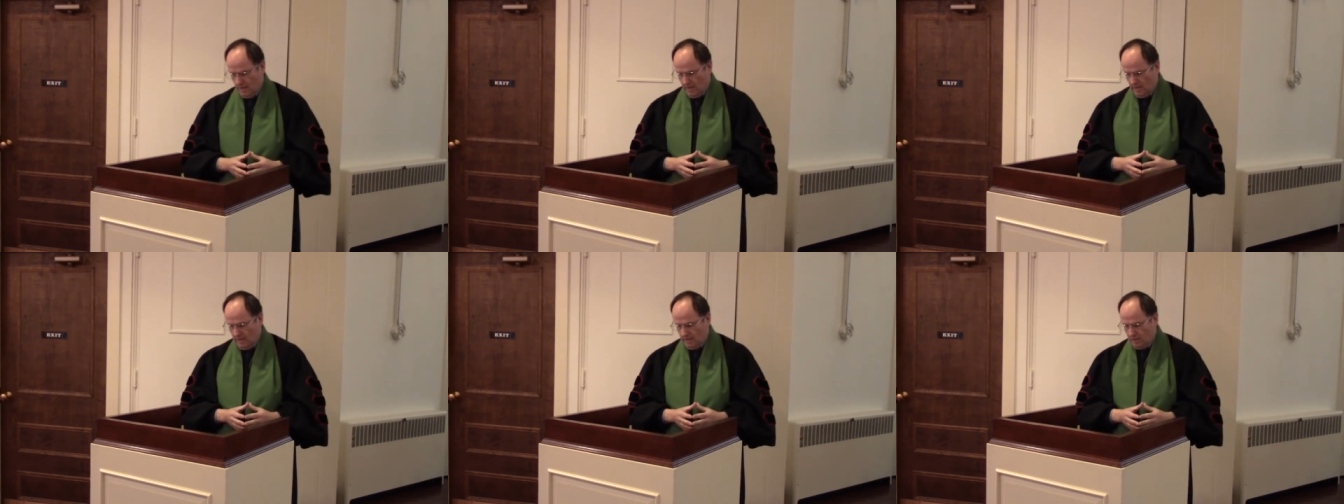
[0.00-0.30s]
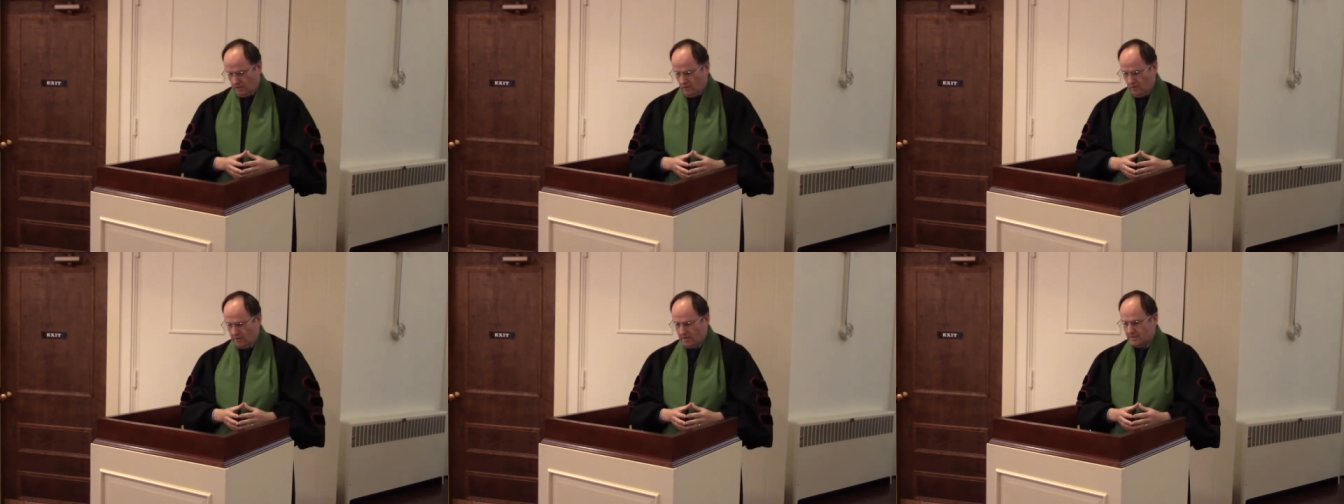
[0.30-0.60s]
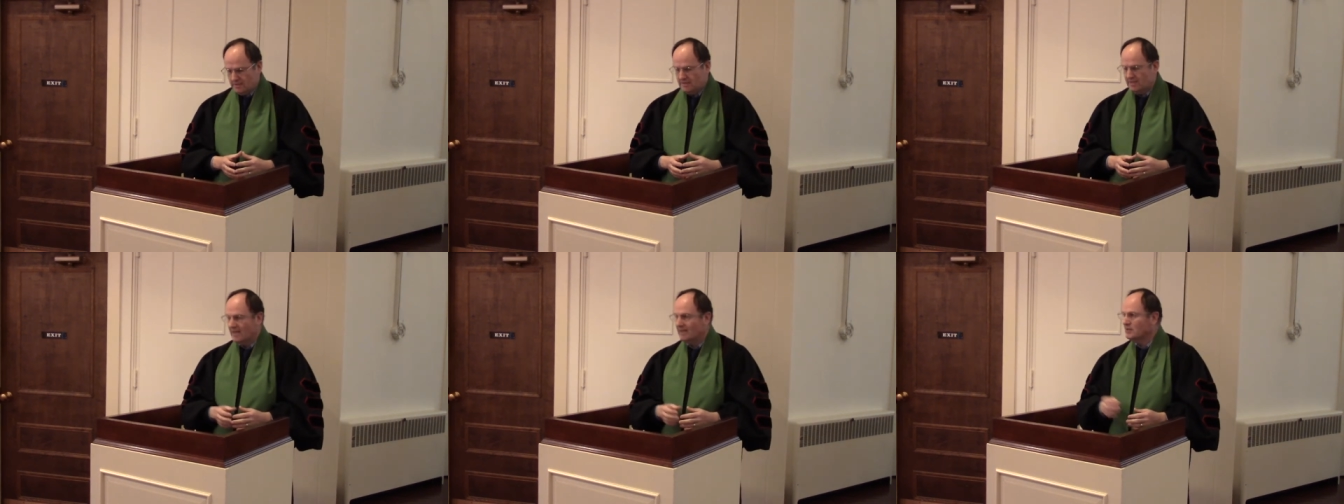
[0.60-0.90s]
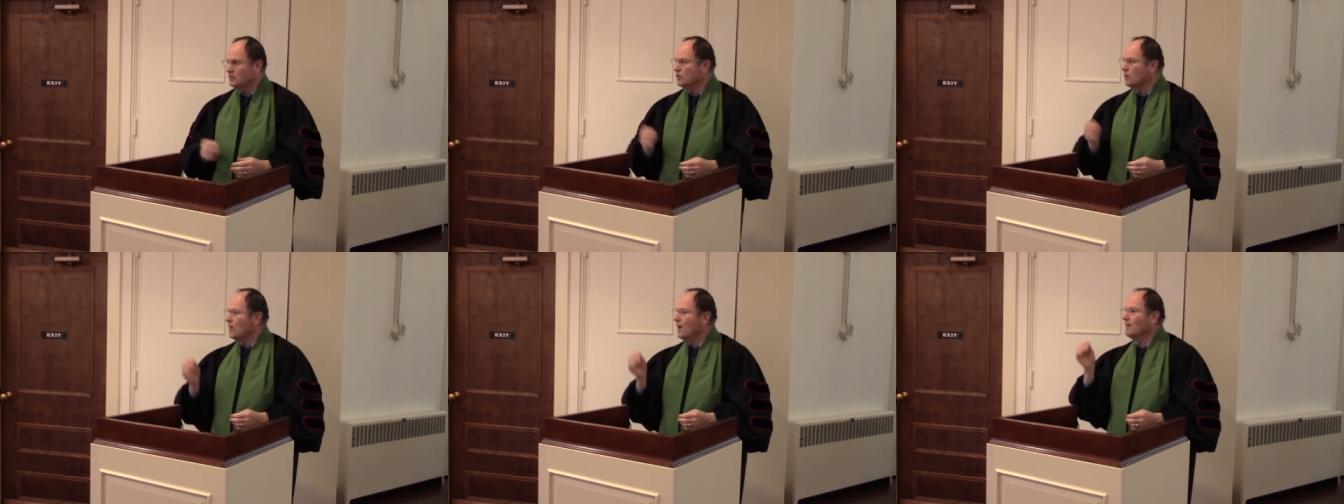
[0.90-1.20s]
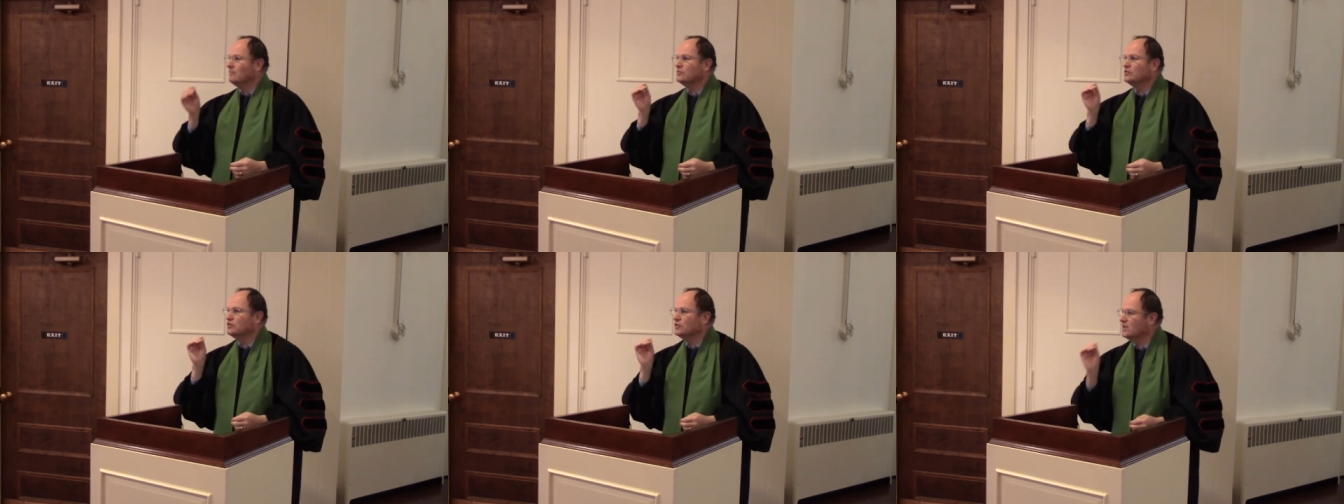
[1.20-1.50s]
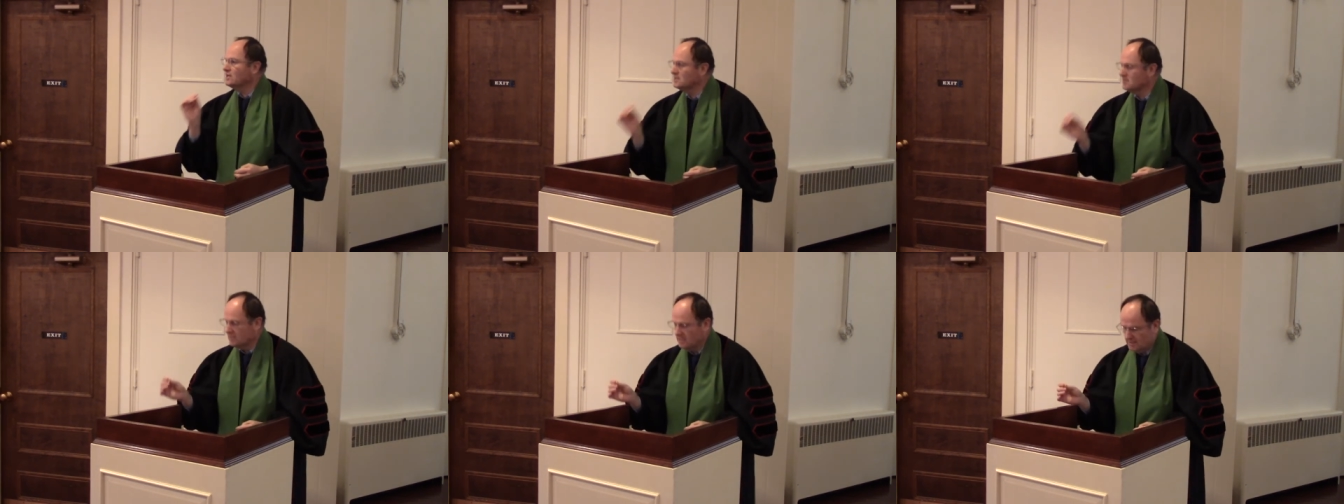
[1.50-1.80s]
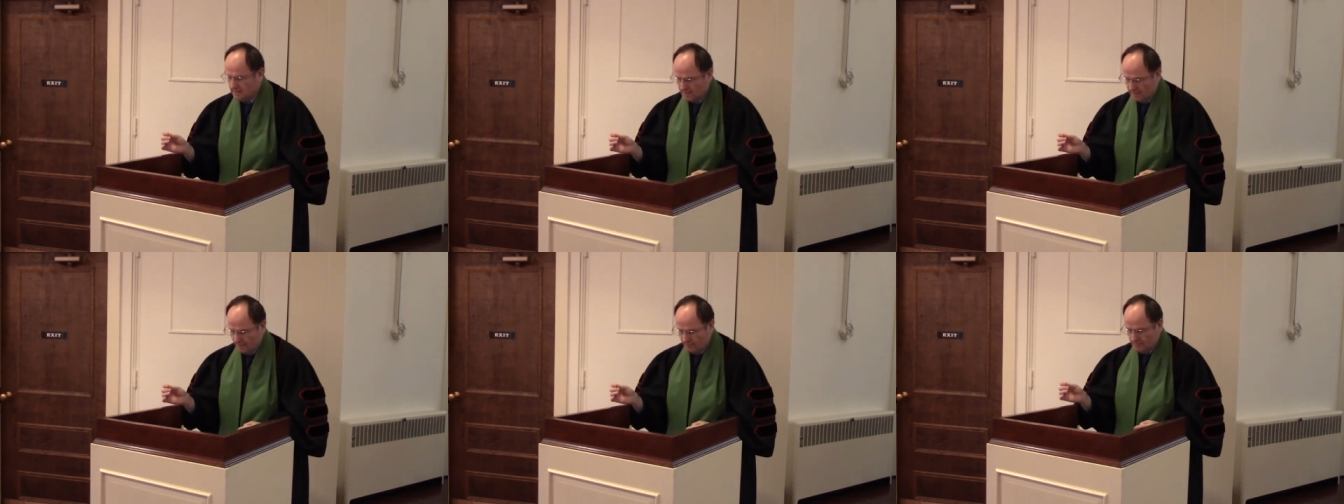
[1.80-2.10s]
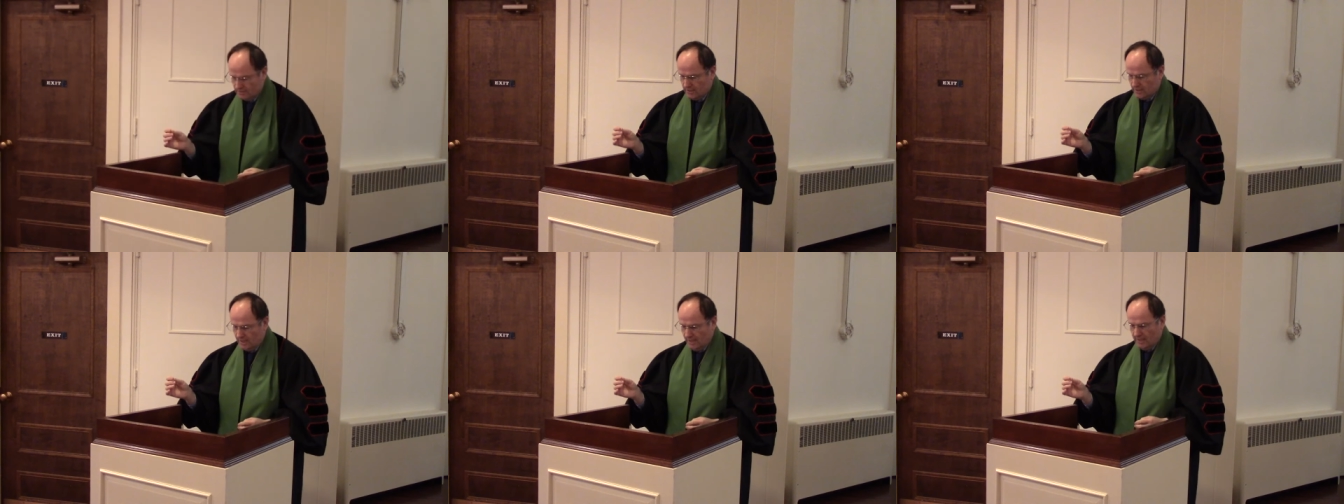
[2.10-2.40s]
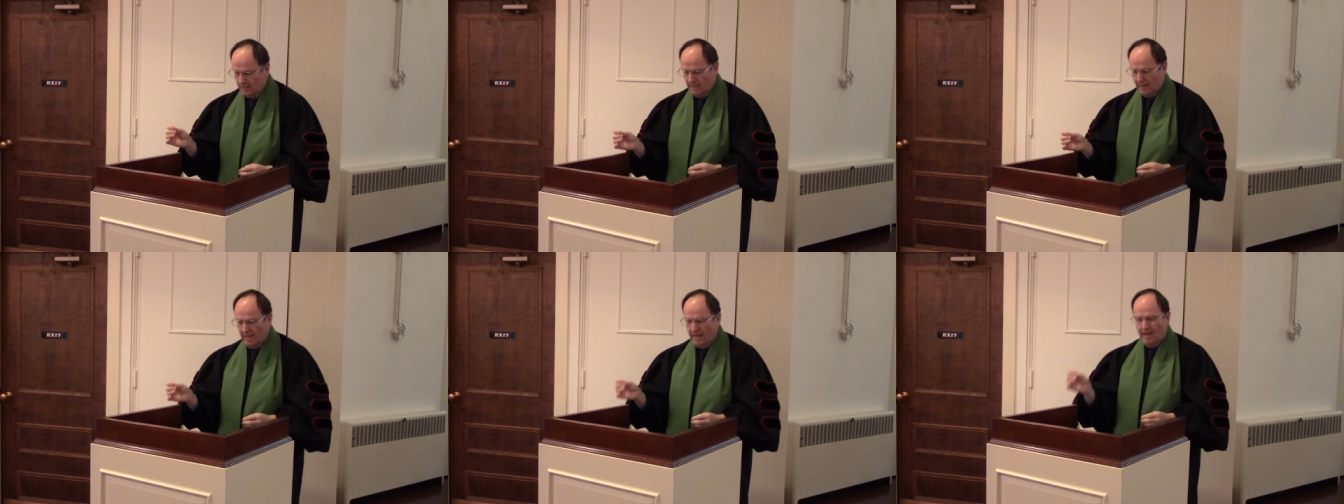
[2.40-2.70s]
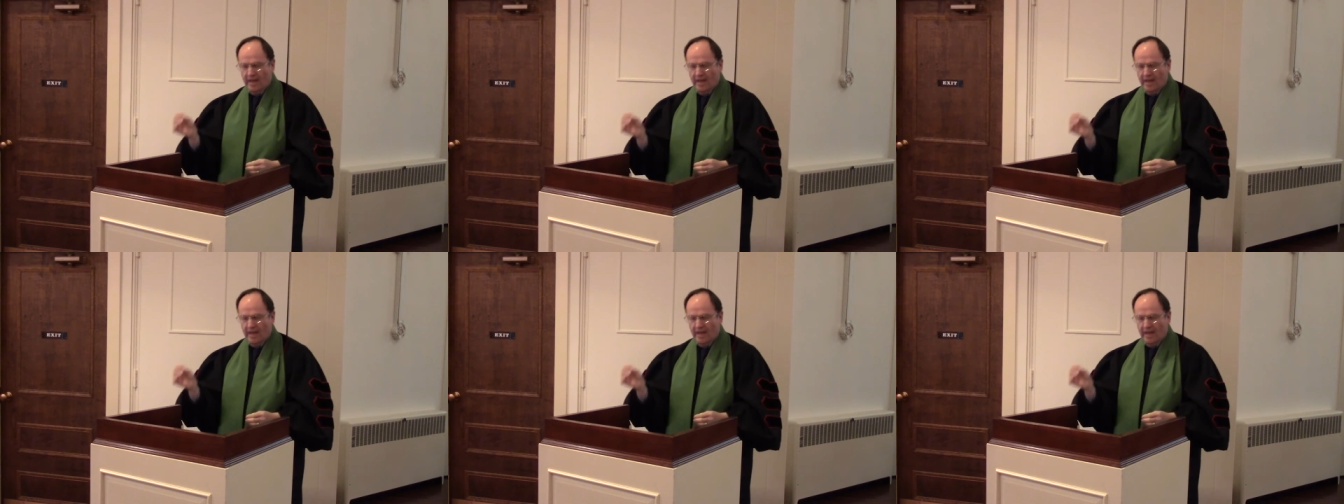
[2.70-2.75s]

He could have said, You know, I'm just sitting down to eat.